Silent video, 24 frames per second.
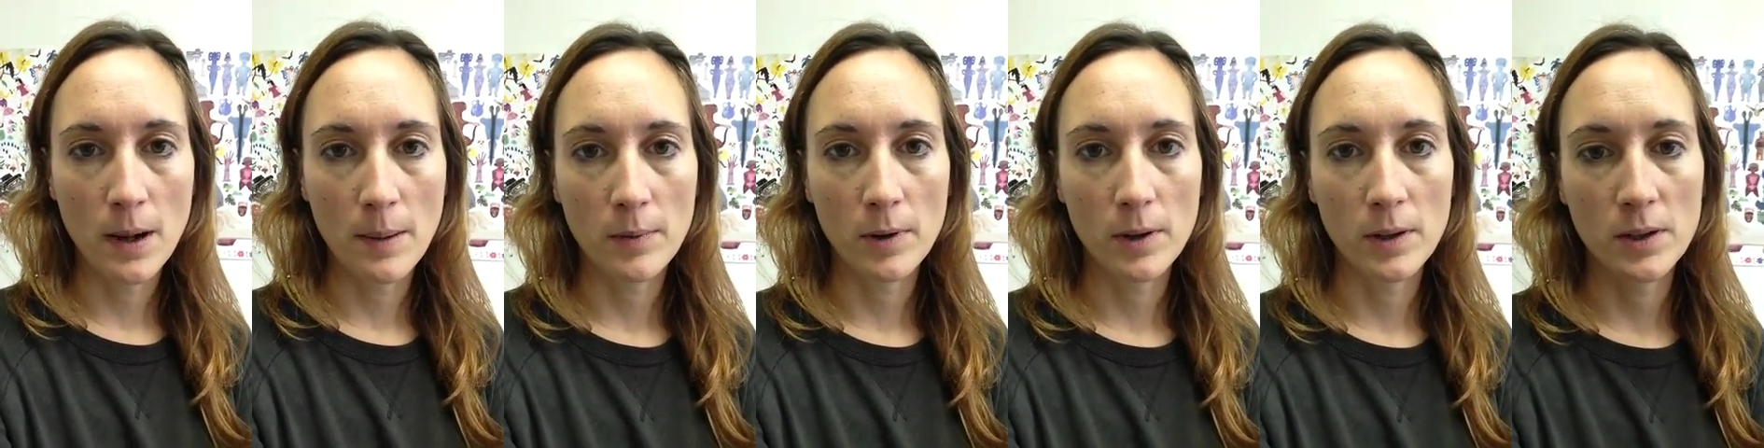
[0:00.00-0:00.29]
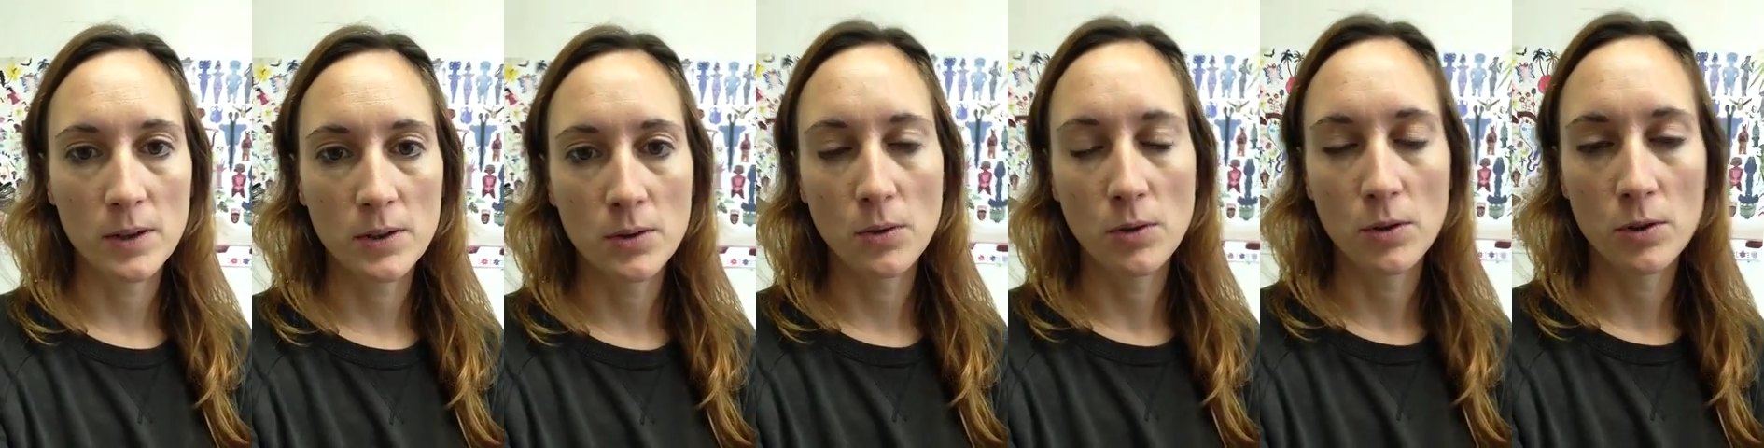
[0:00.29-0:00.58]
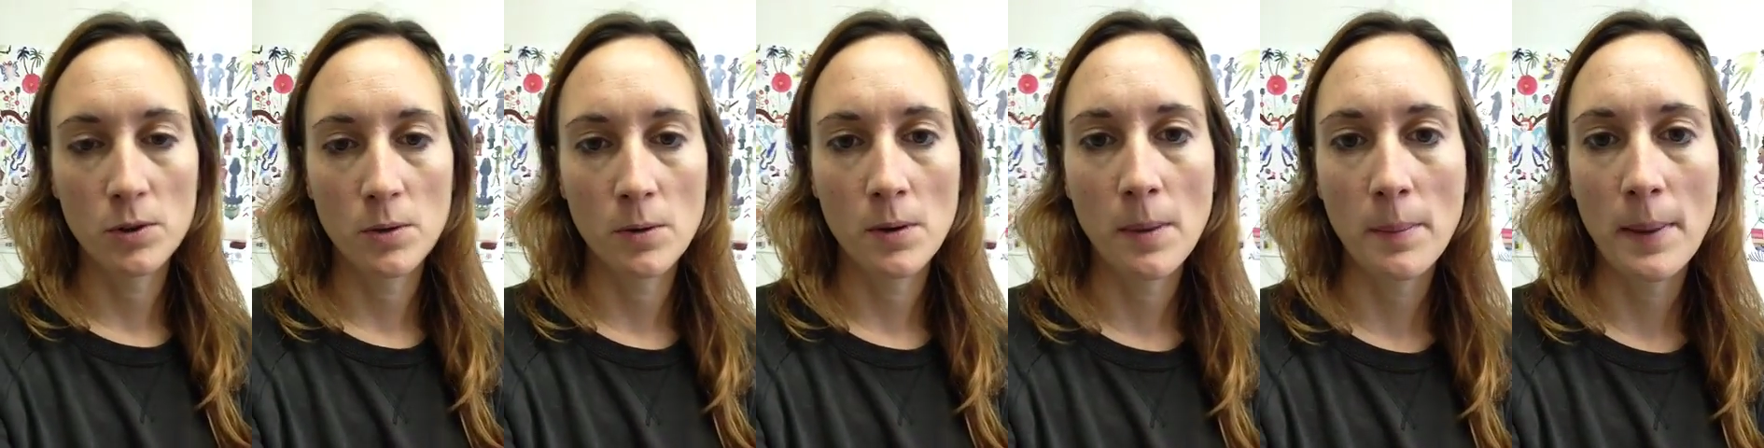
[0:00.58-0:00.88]
I'm going to
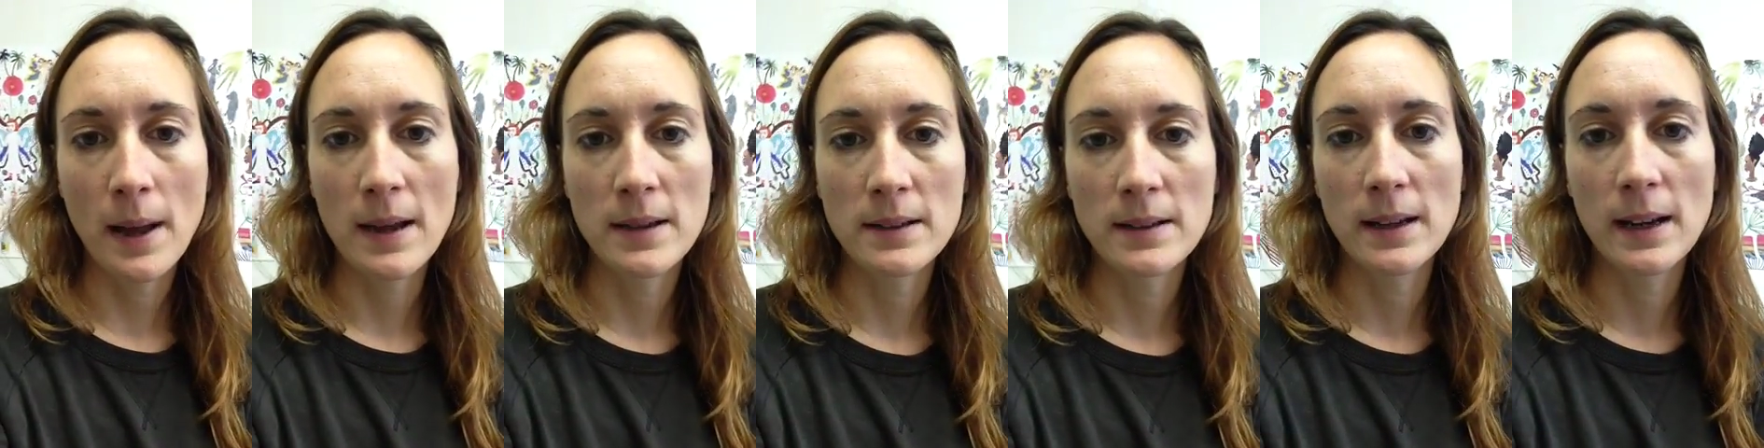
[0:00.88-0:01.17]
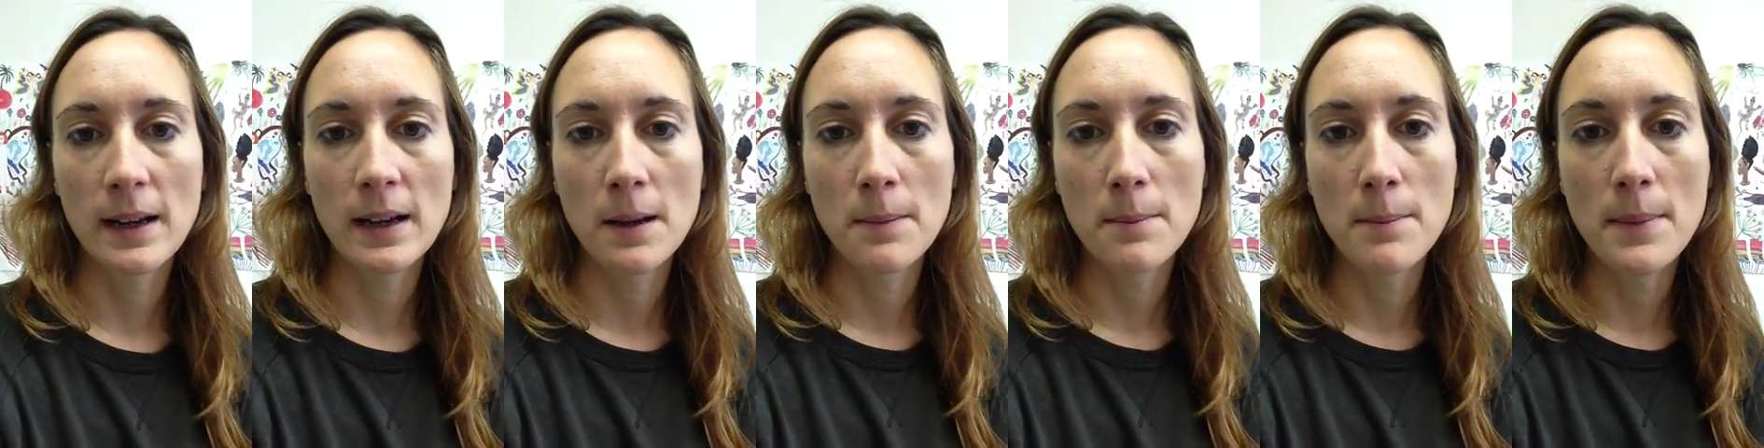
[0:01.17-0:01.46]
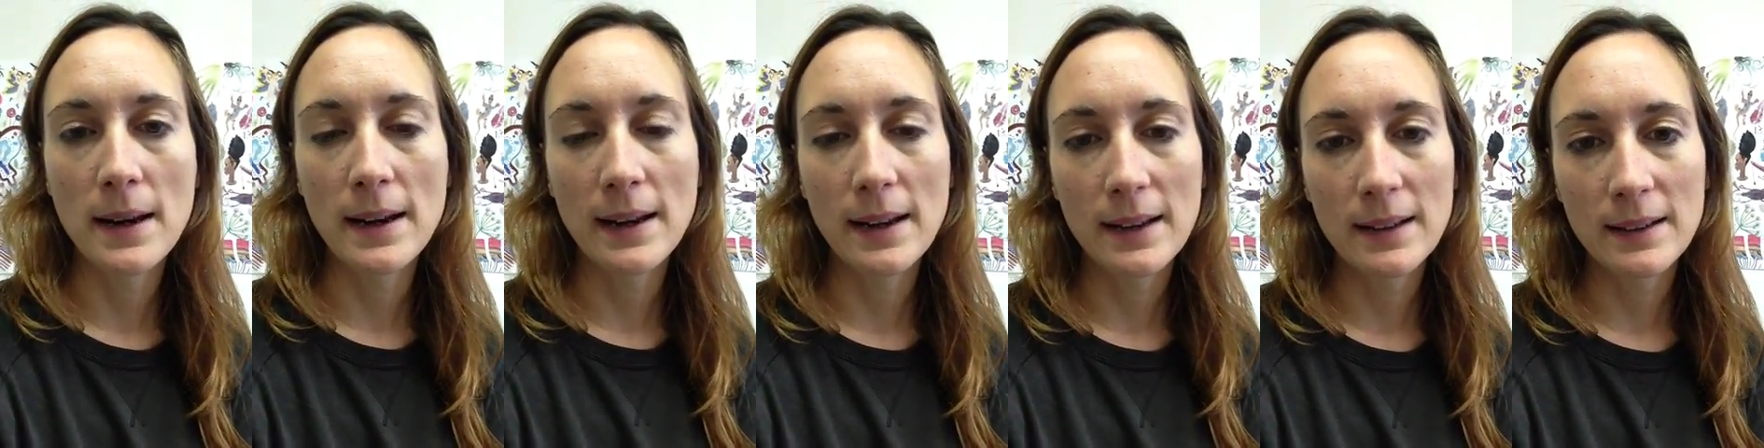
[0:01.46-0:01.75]
talk about it in a
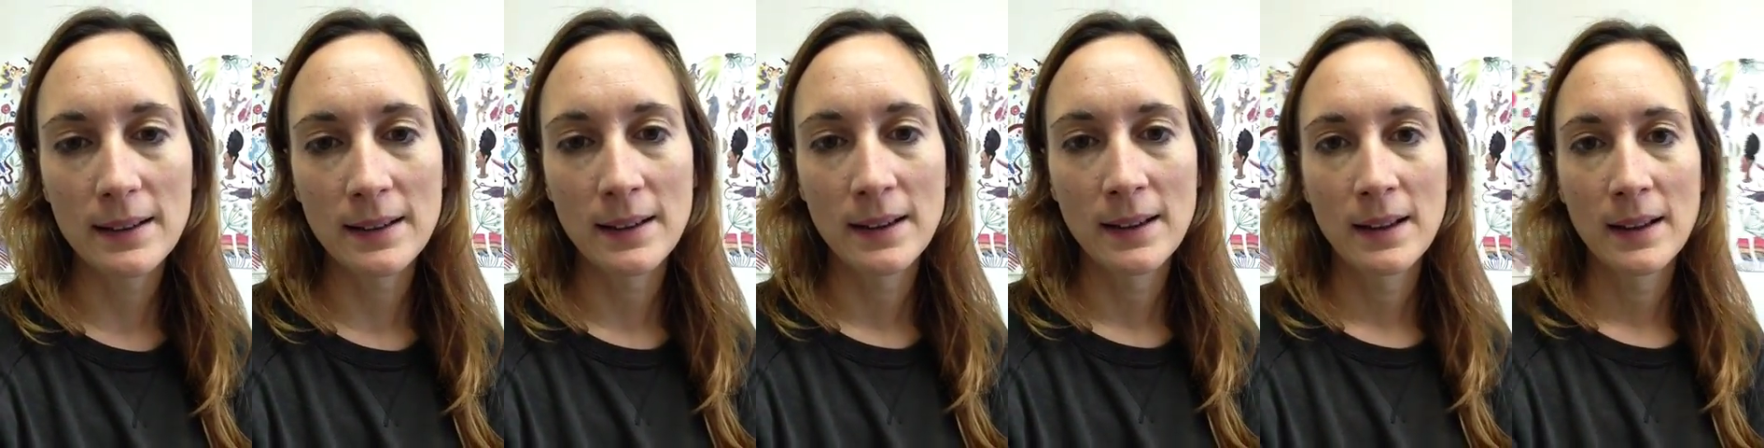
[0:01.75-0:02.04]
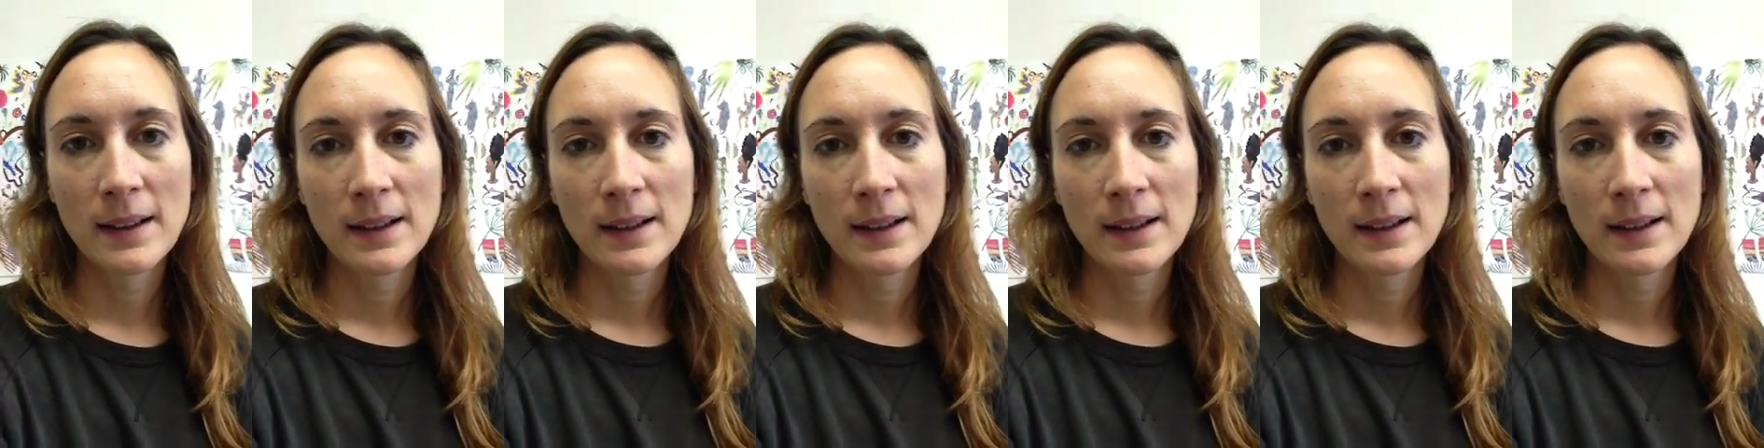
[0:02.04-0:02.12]
minute.